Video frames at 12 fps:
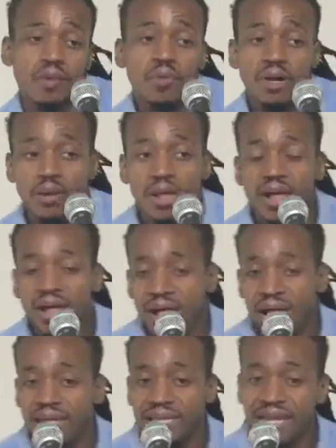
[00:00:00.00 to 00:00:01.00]
Well,
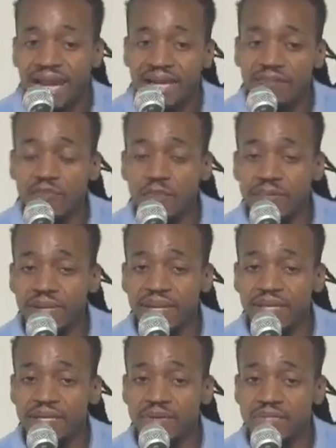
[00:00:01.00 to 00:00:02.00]
a lot of women
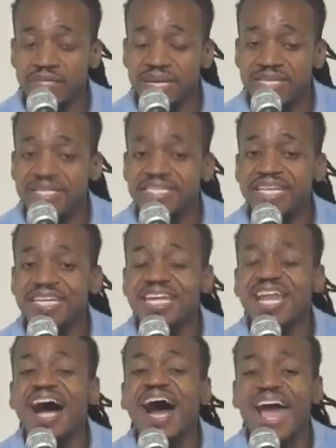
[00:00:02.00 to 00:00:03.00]
in those days did
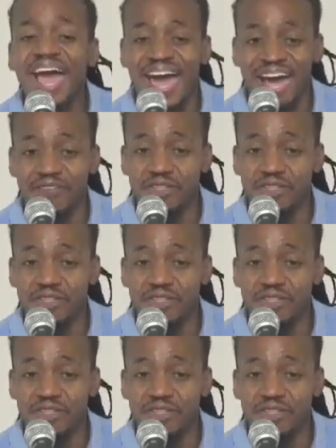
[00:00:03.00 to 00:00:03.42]
not have a